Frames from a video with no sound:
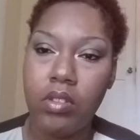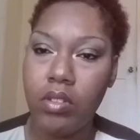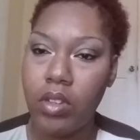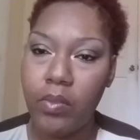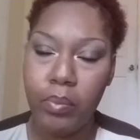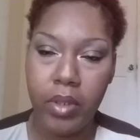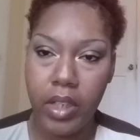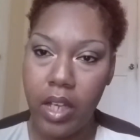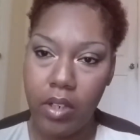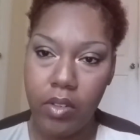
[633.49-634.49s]
sort of
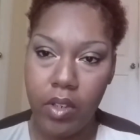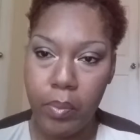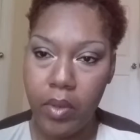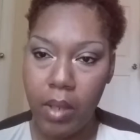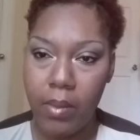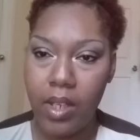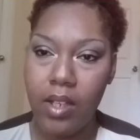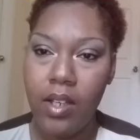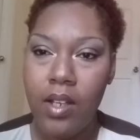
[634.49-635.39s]
prenatal appointment,